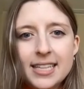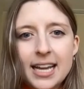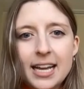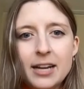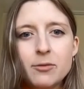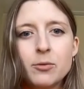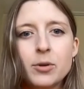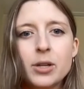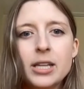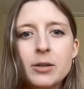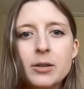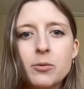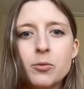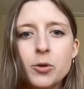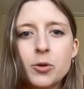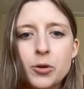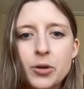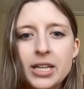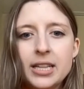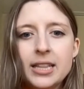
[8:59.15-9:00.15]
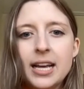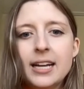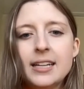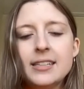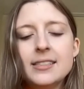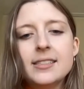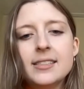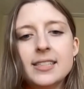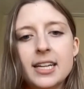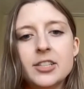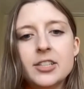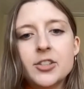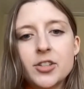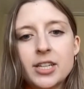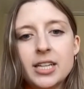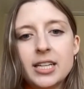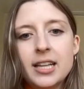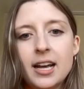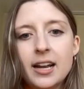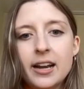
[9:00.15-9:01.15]
and really rooting that and
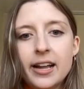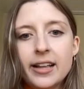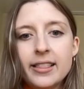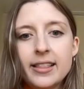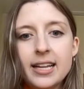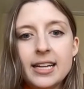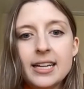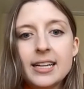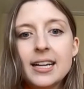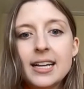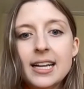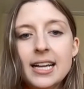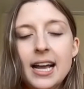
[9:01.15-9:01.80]
centering that, I think,